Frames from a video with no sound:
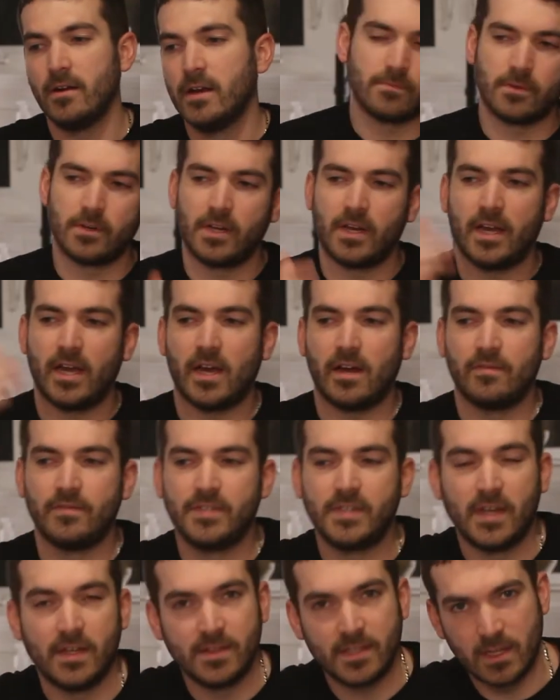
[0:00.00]
We're going to have
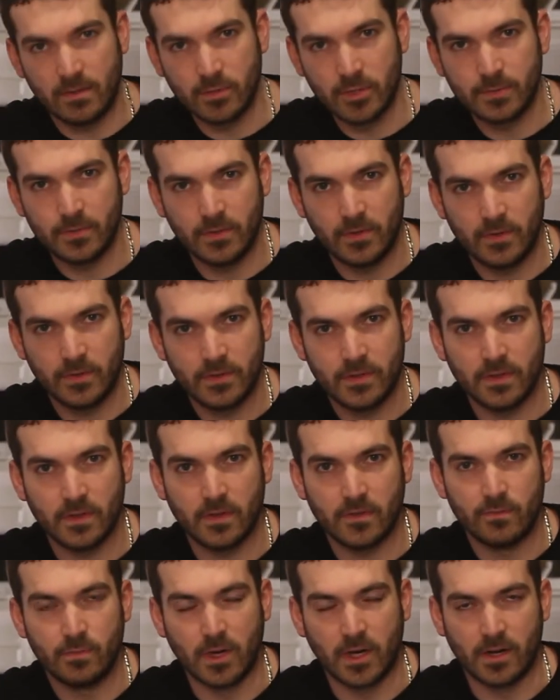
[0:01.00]
10 tablespoons
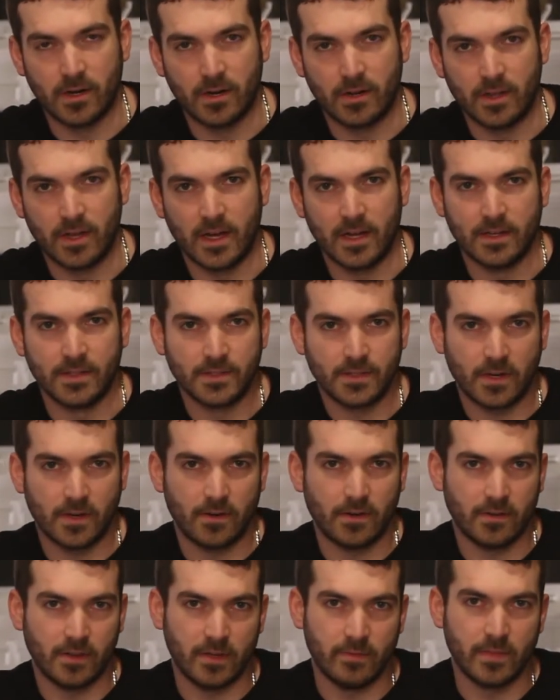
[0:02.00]
of butter that is
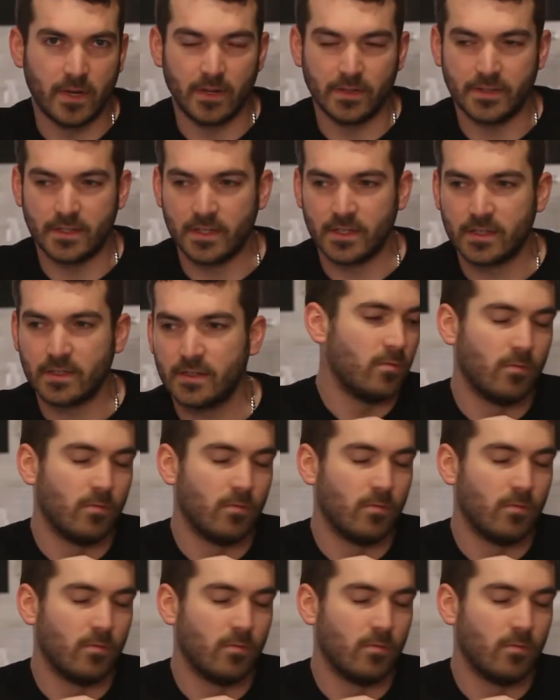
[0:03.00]
currently melting,